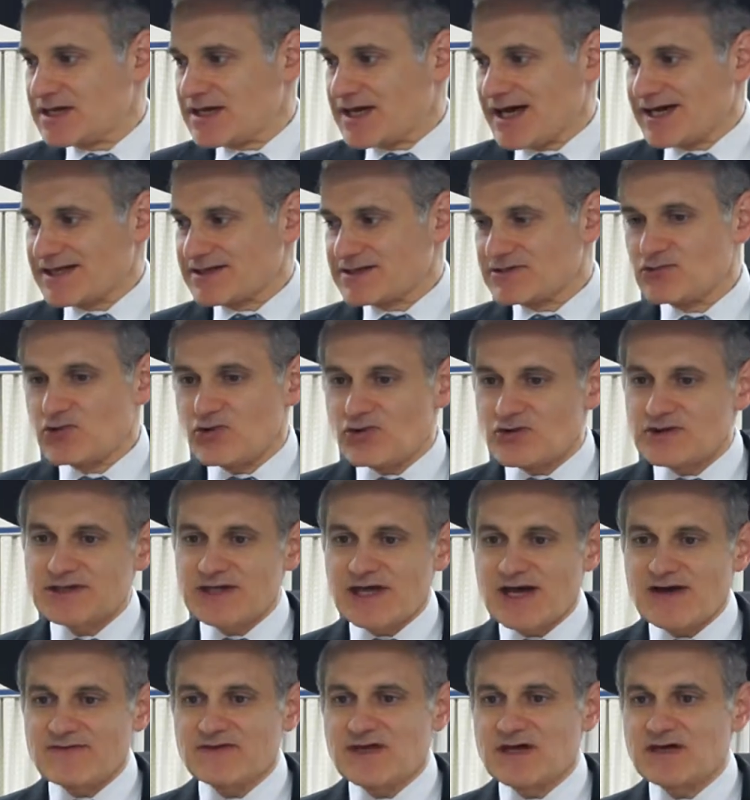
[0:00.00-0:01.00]
And in order to
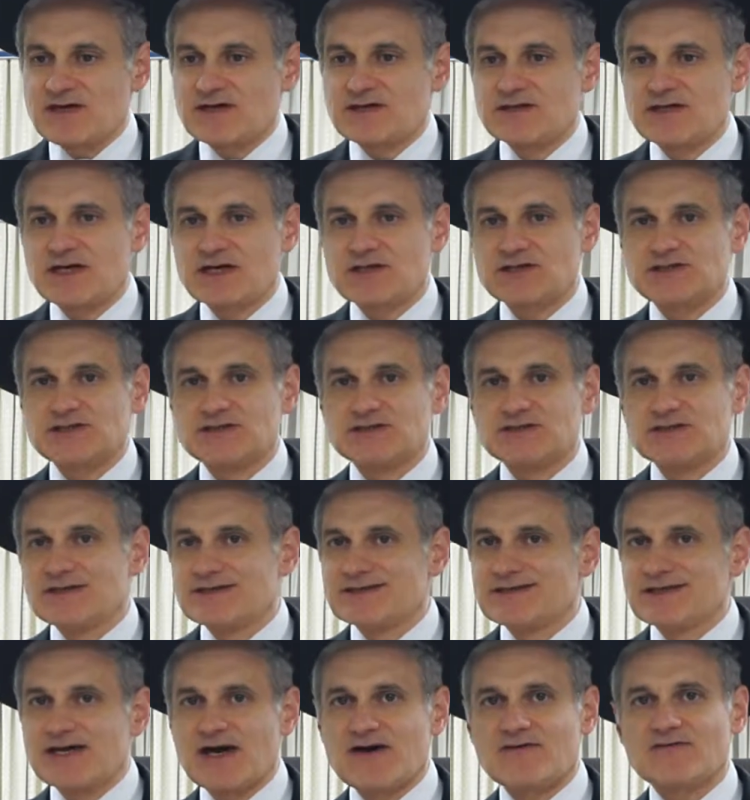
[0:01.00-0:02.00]
have that connection,
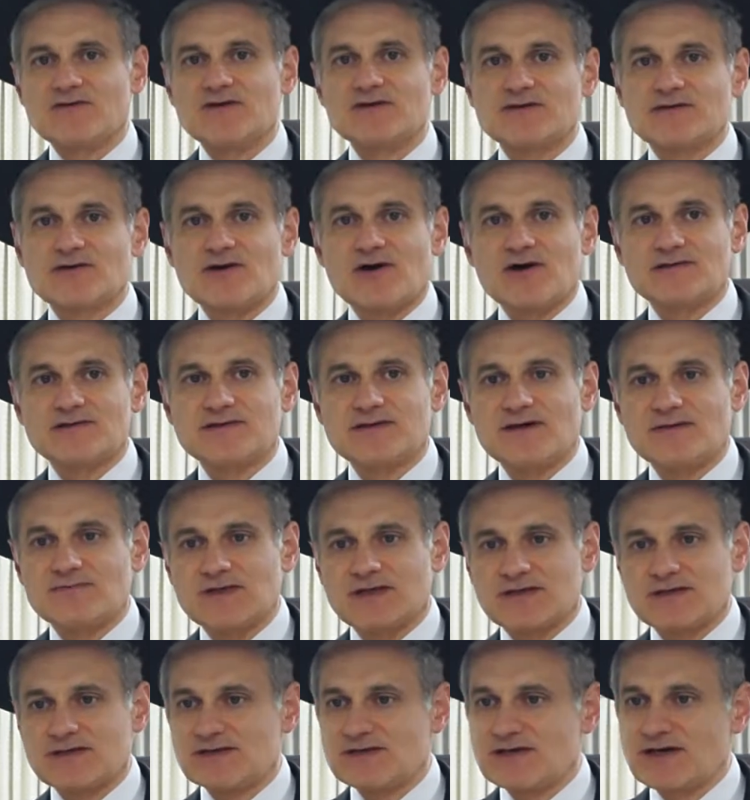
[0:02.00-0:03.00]
you have to start
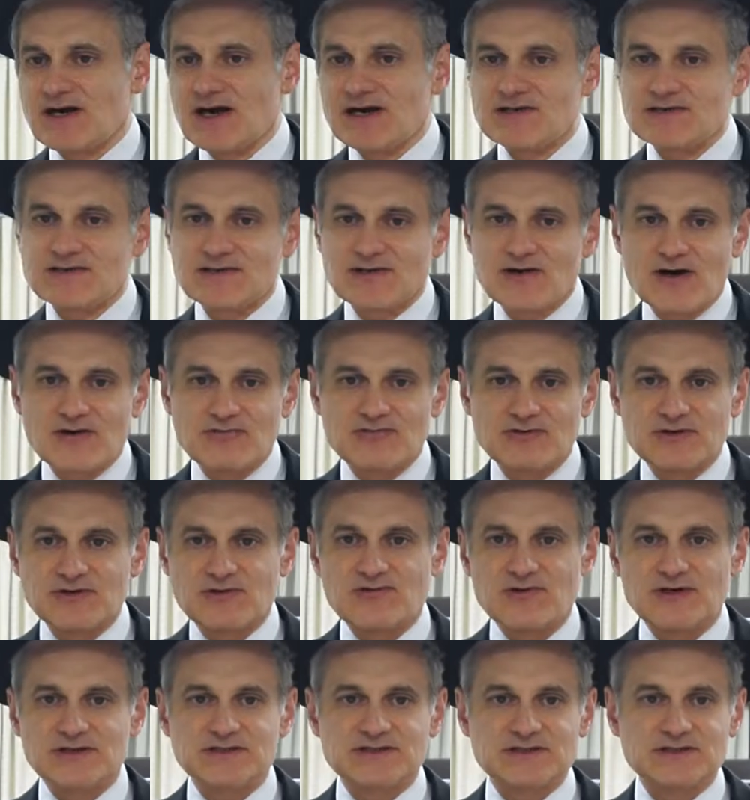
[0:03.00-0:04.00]
something. You got to start with a
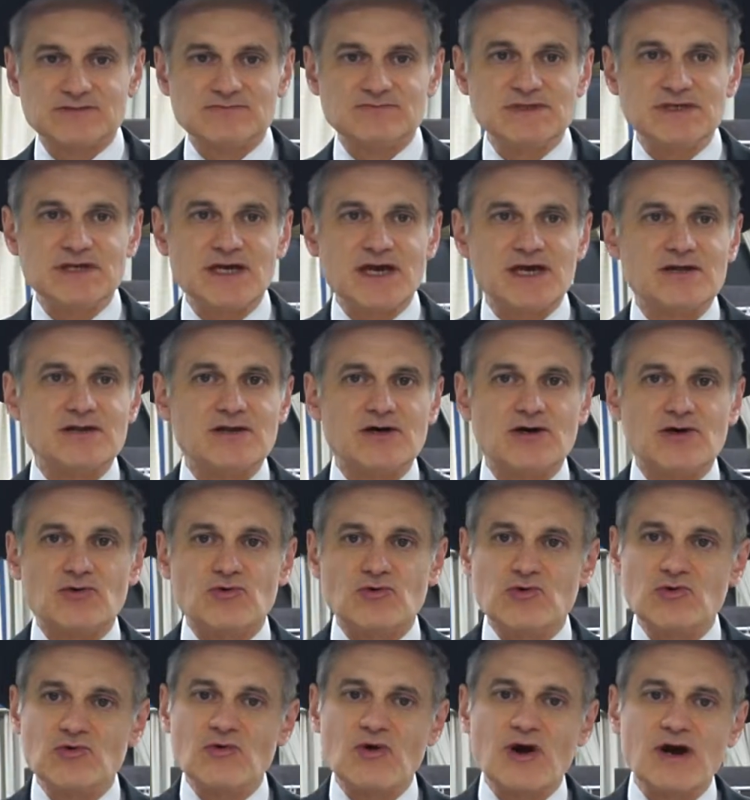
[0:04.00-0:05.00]
question. Mi eleh.
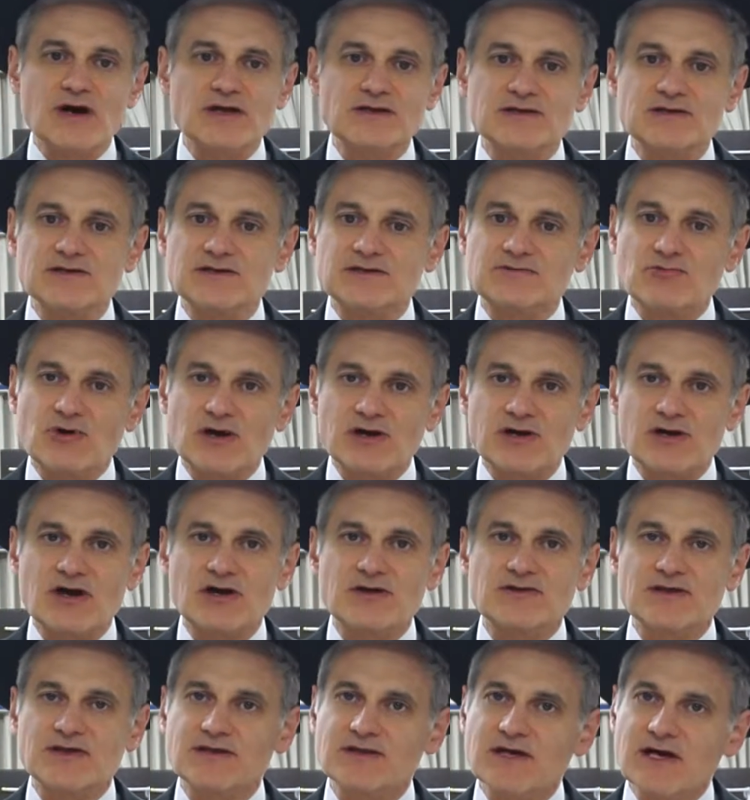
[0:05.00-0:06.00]
Who are these? What
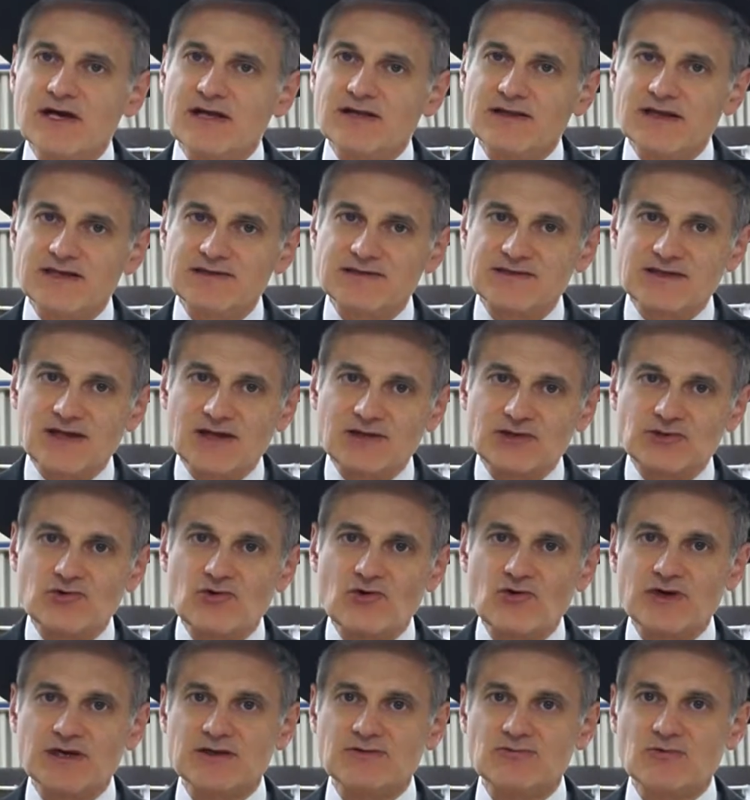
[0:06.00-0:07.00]
are these? Let's start
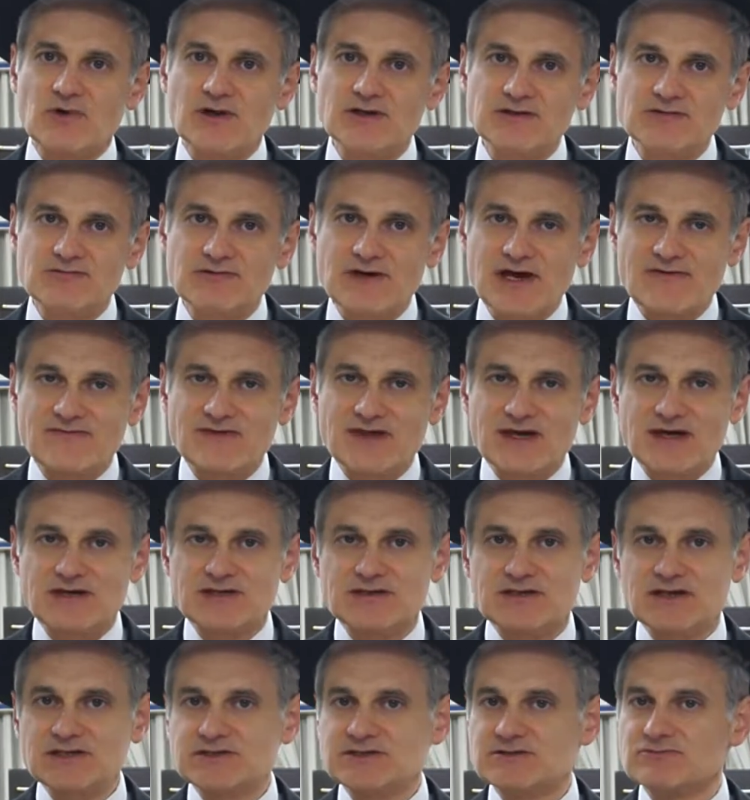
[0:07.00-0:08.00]
talking. Once we have that
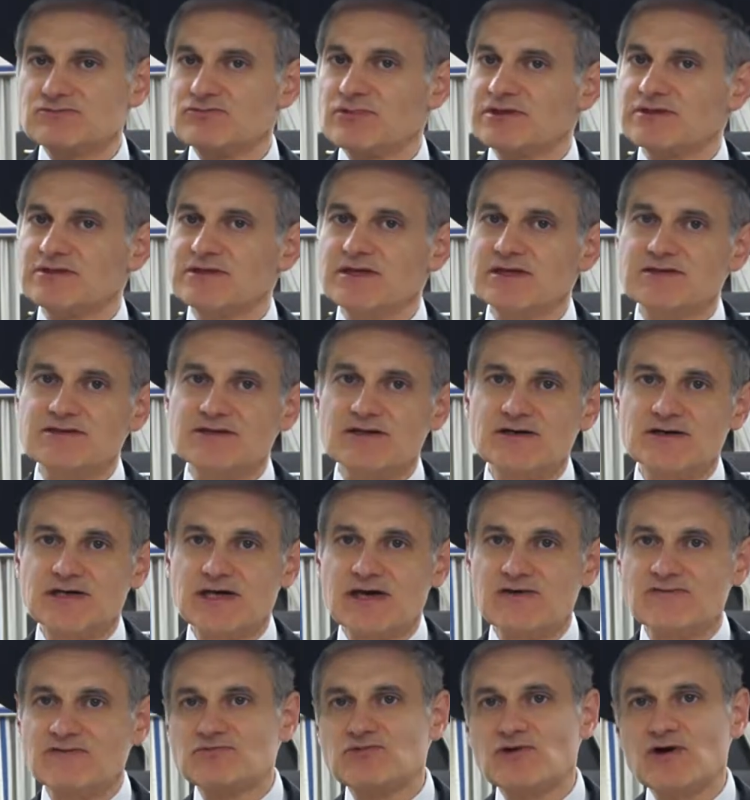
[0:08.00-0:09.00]
connection, when Yitzchak
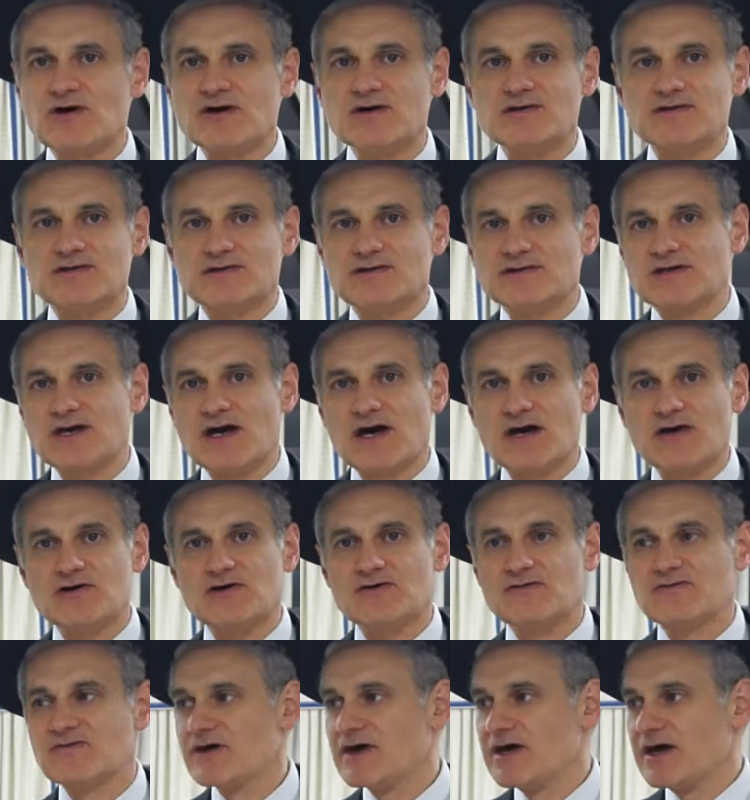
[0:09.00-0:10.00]
gave the brachas to
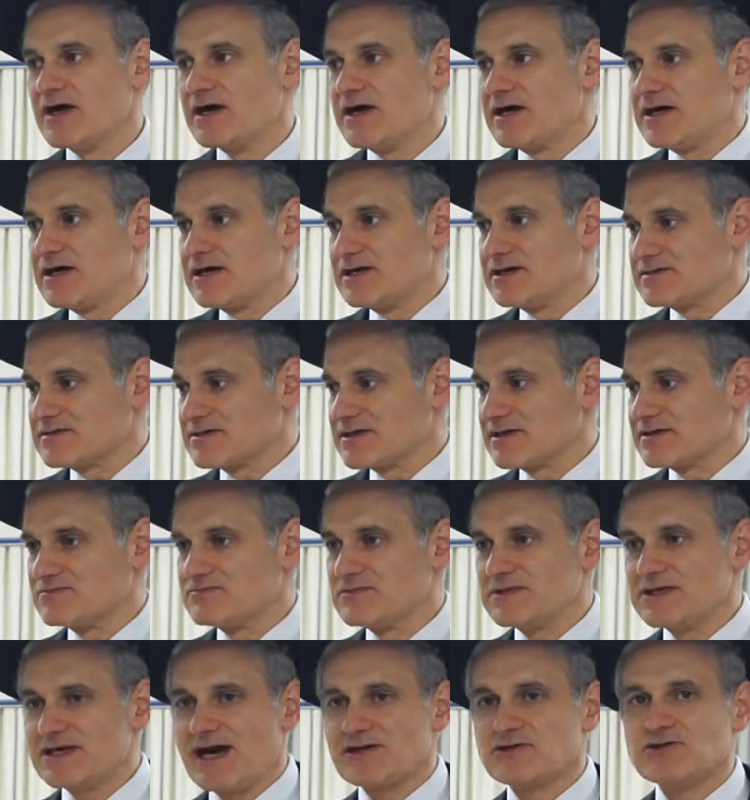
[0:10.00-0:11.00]
Yaakov, he said,
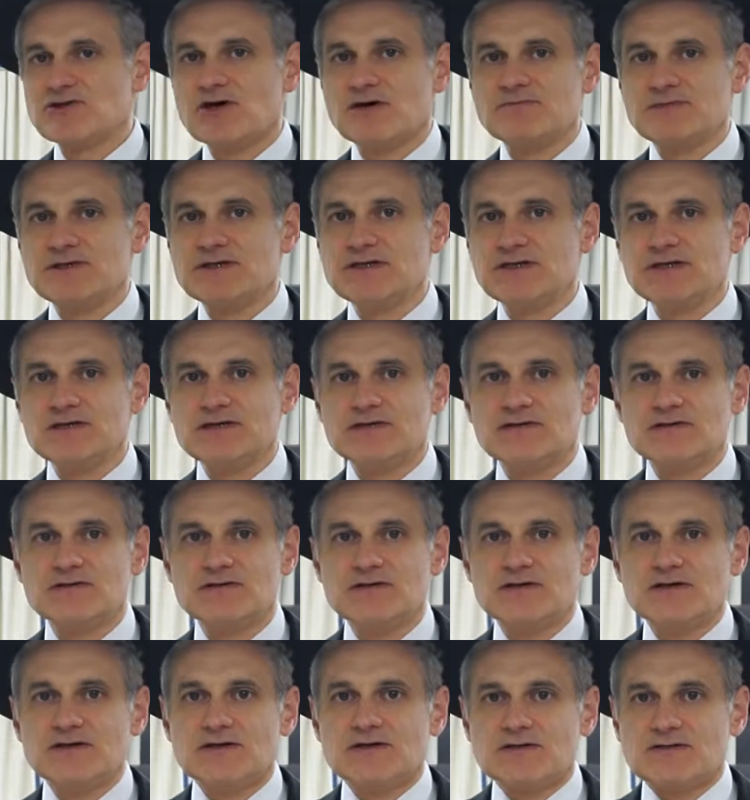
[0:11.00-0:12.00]
Mi ata b'ni.
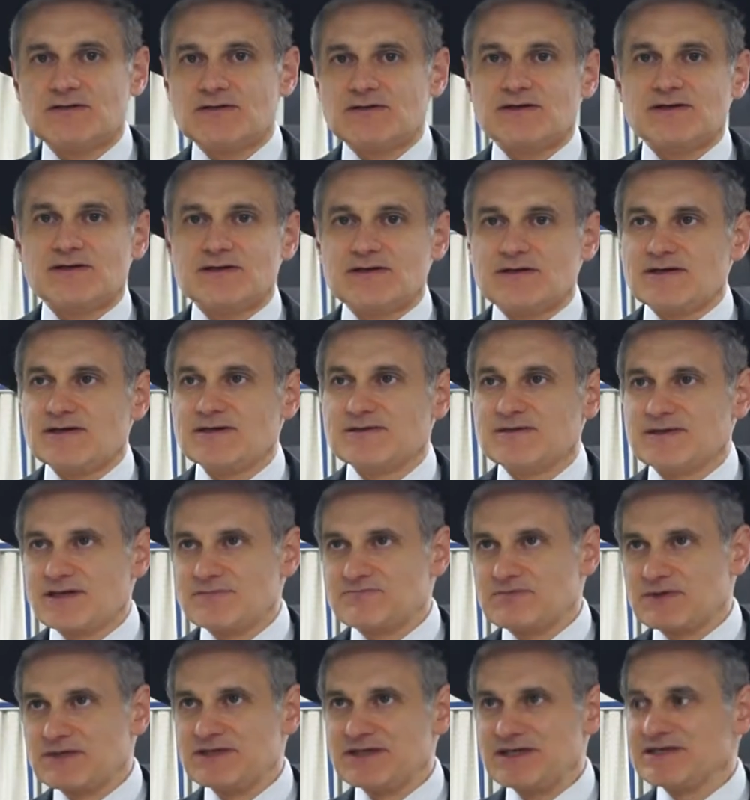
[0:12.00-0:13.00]
He
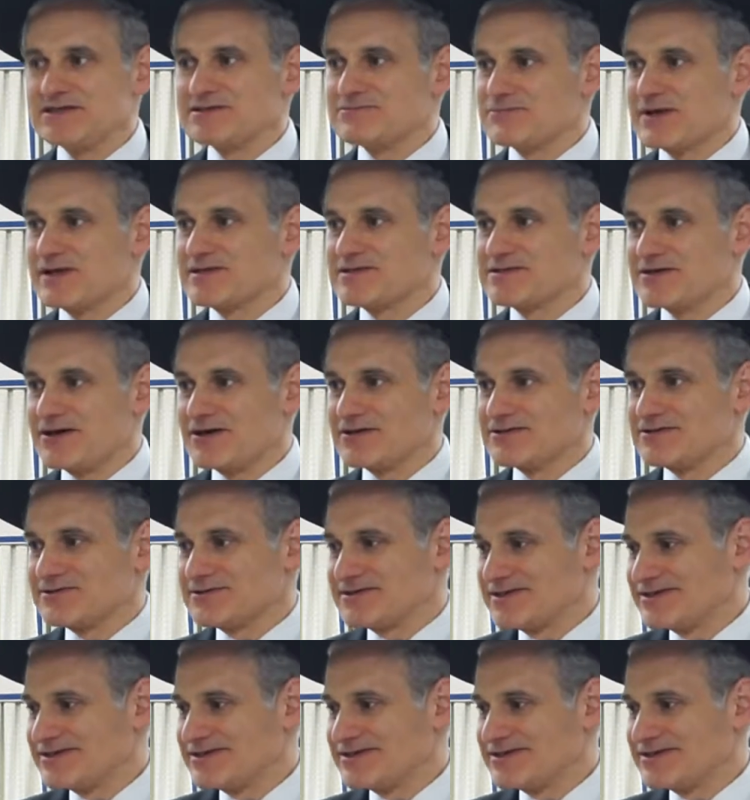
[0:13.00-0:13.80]
said, B'ni, my son.